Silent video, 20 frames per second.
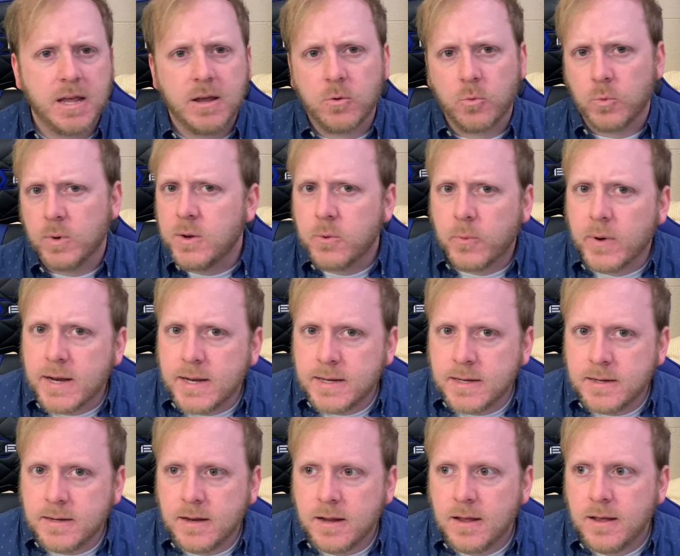
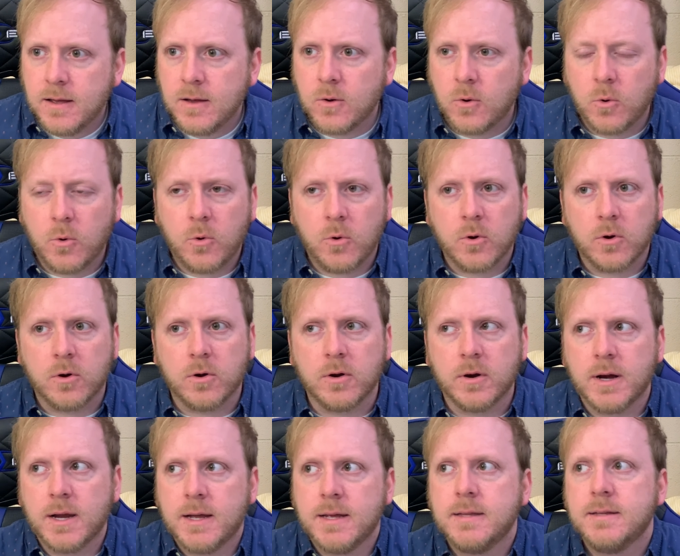rewritten
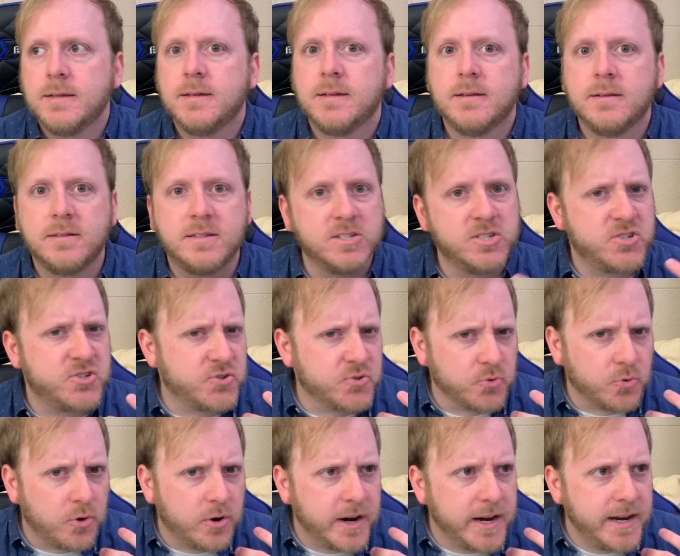or
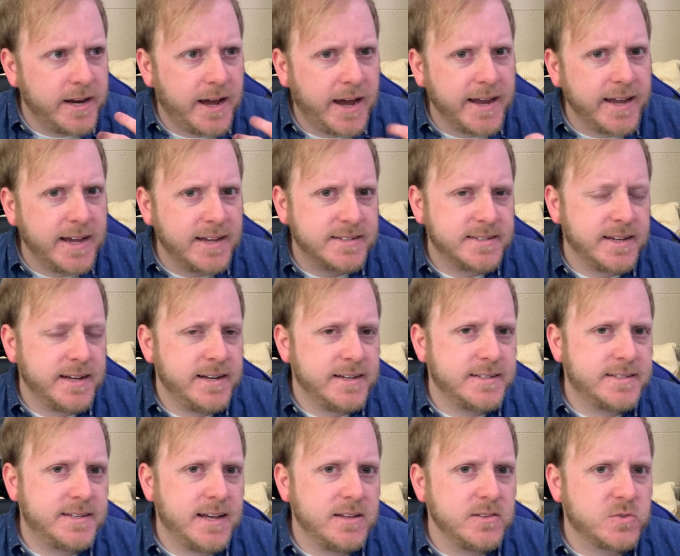destroyed, I guess, in a
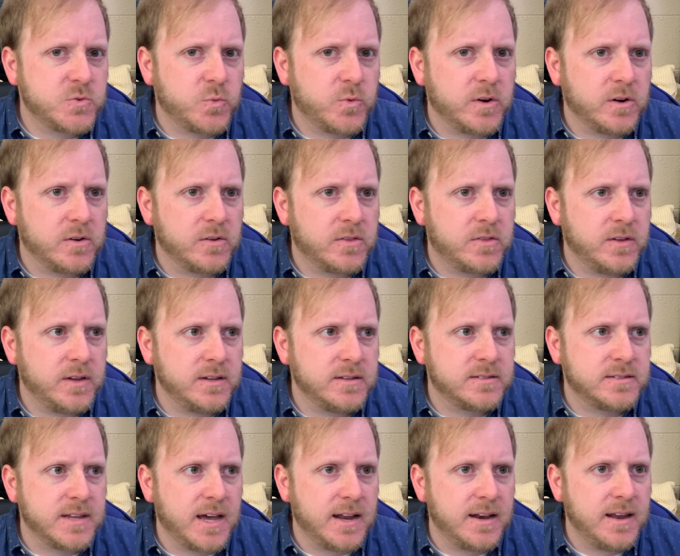sense, where things
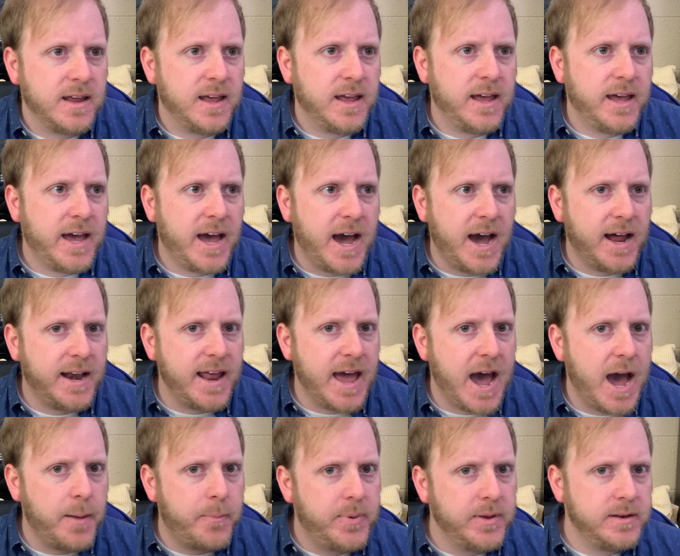that had
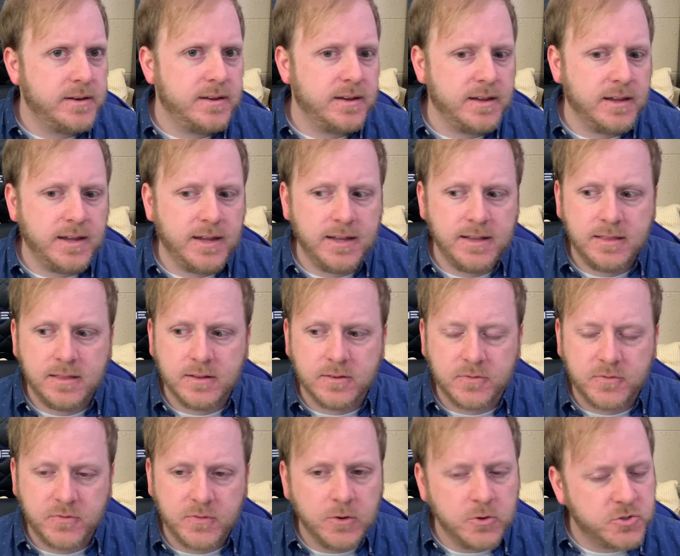happened in the
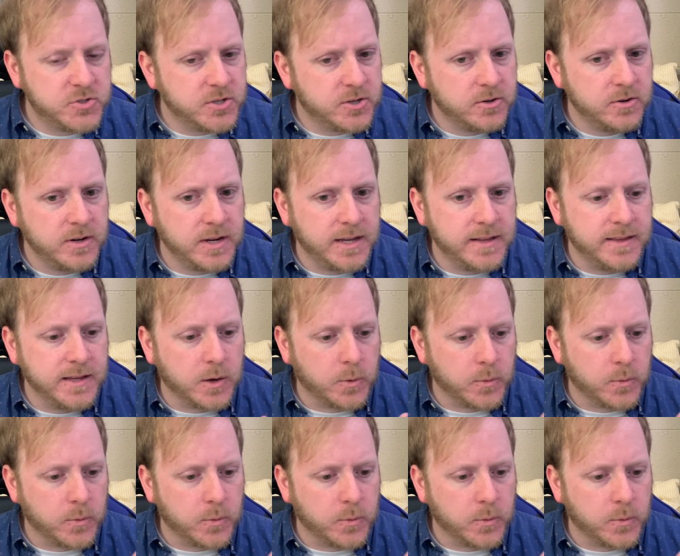future in the